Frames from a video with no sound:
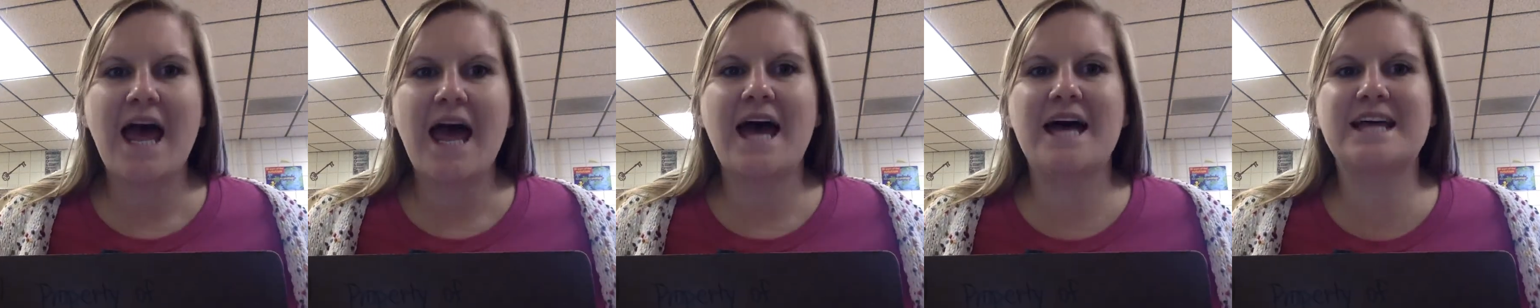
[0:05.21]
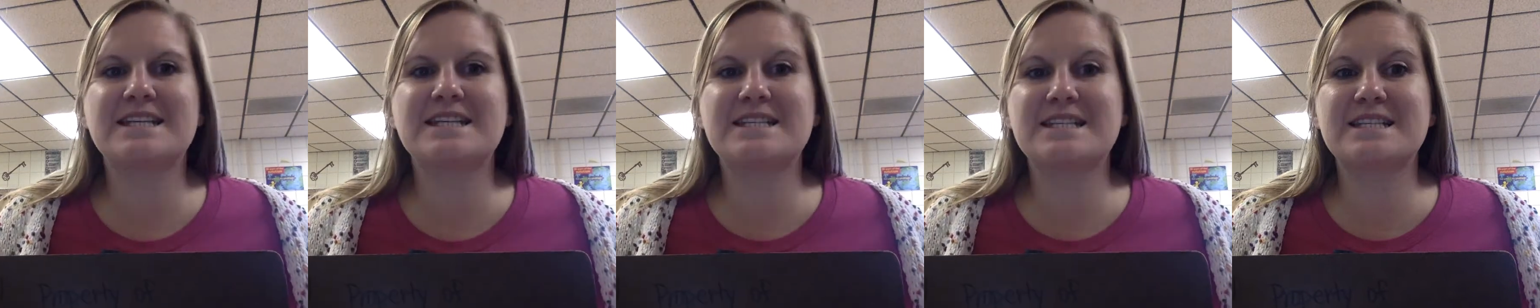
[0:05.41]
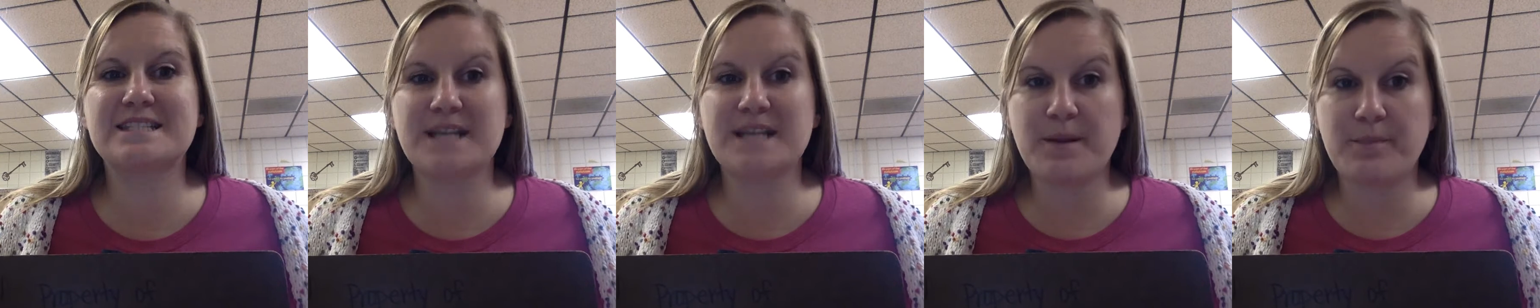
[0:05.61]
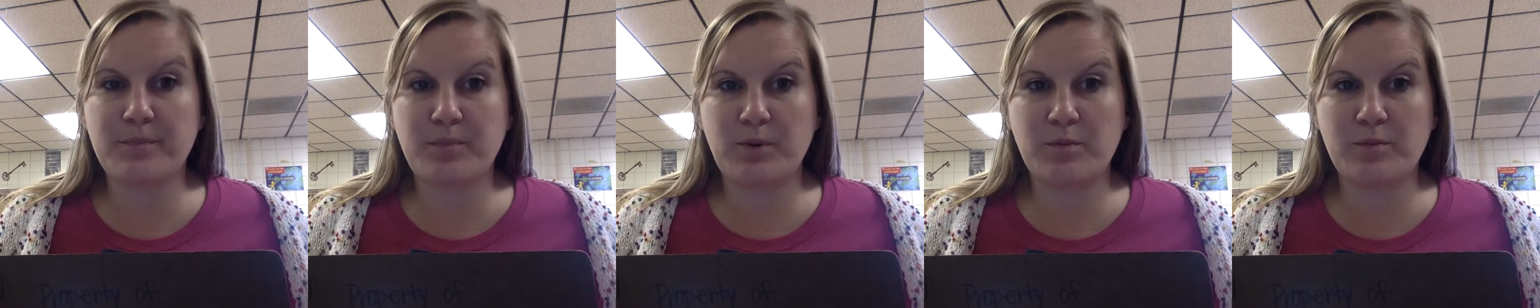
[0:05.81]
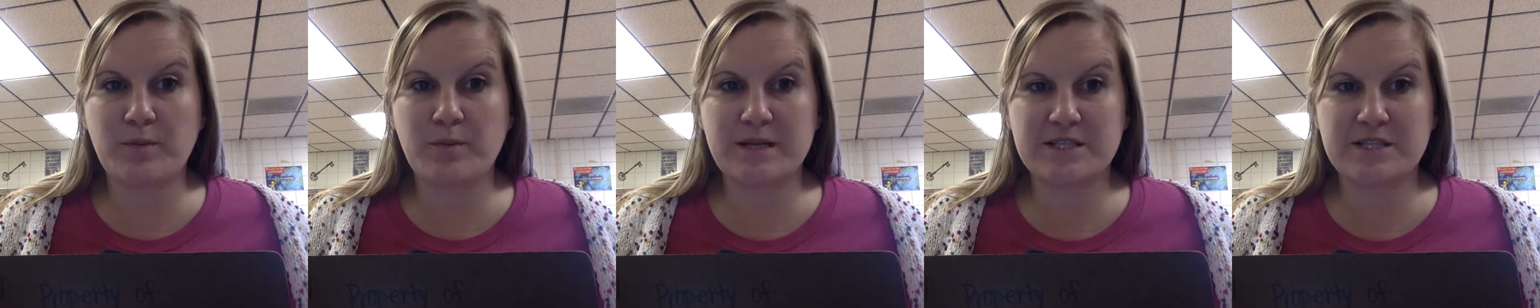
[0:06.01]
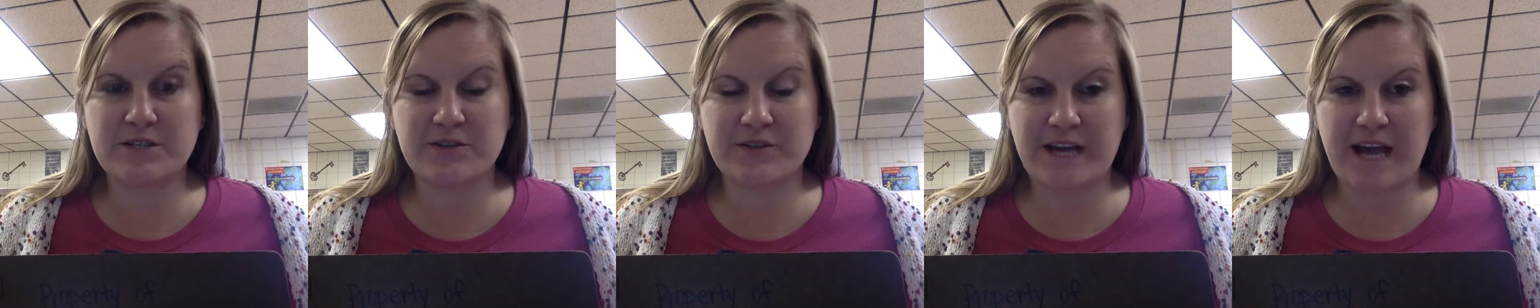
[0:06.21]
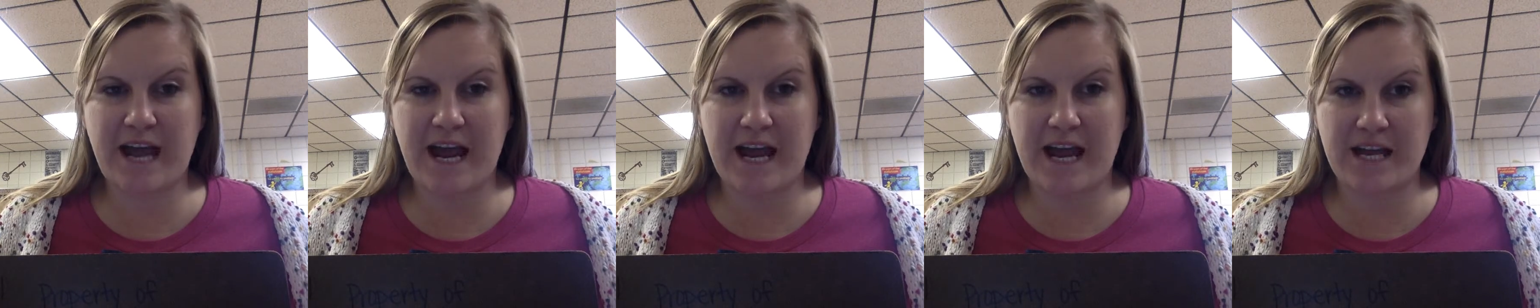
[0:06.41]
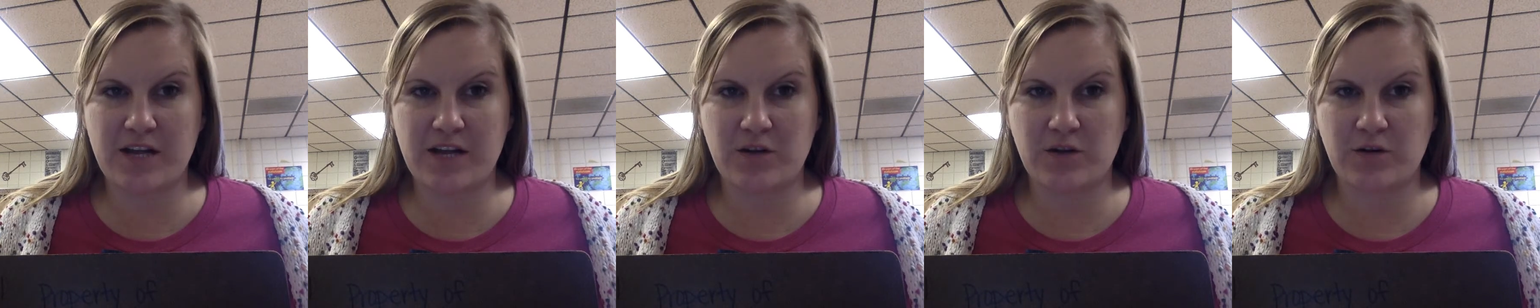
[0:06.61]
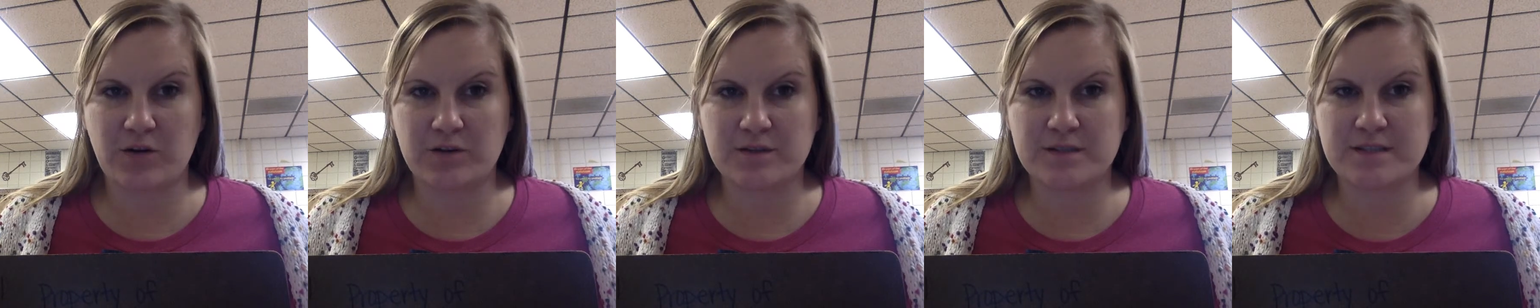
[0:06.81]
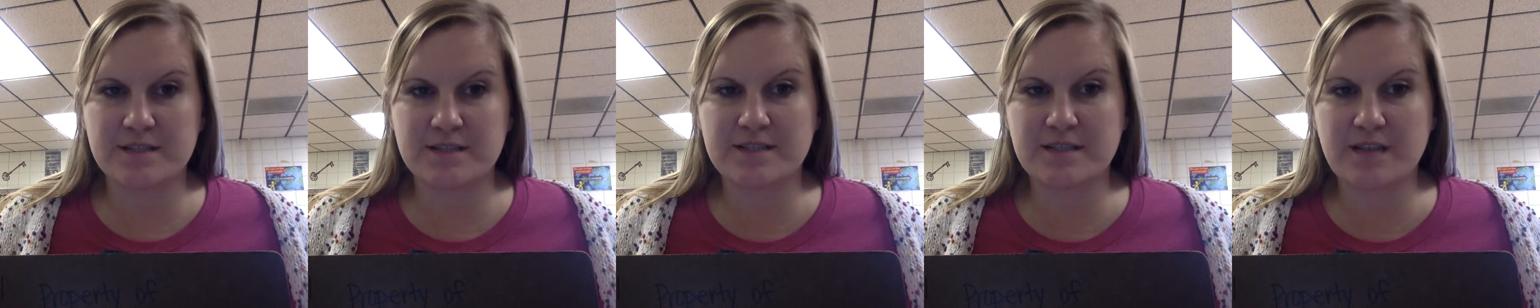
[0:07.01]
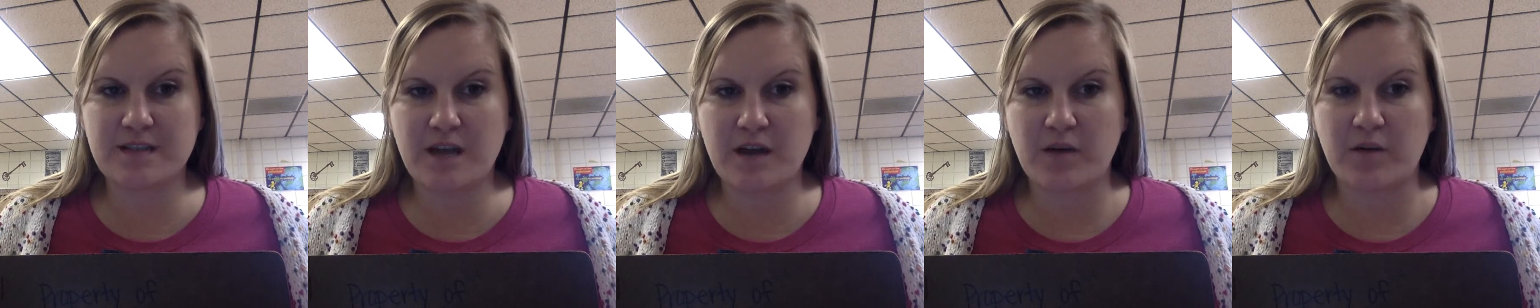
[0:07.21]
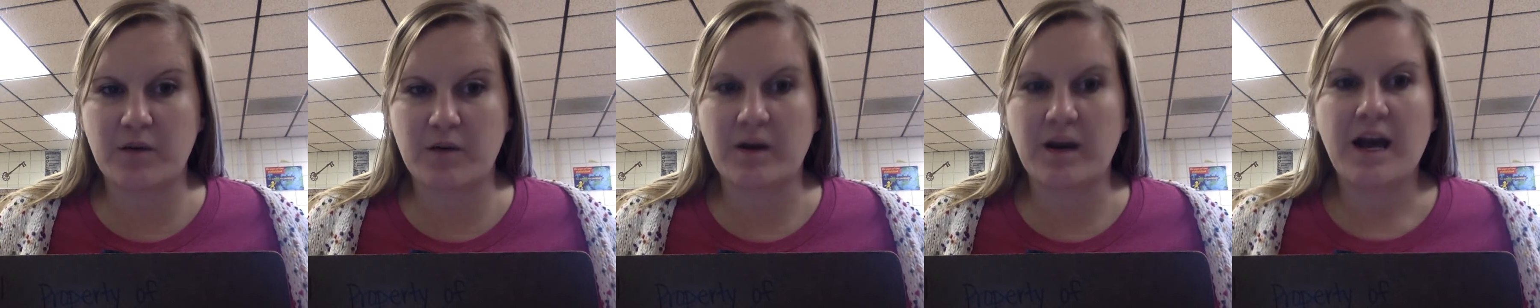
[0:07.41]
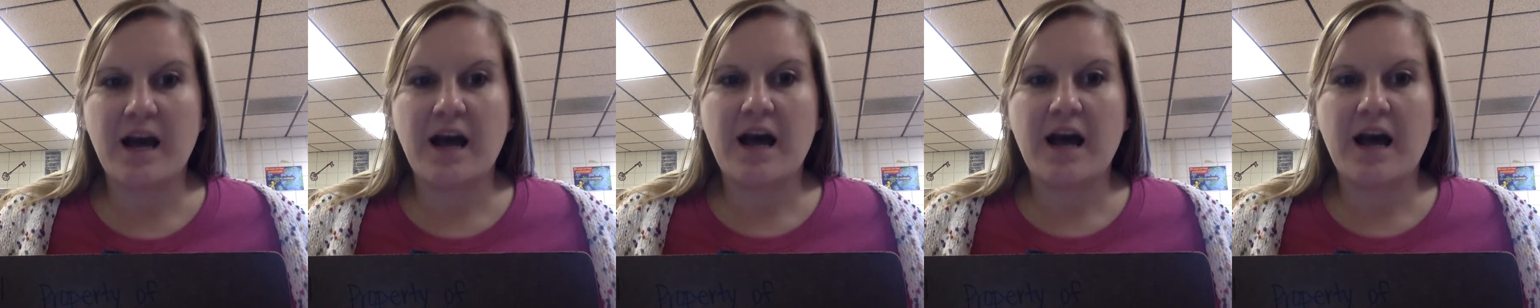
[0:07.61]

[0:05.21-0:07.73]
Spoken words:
and supplementary angles. So,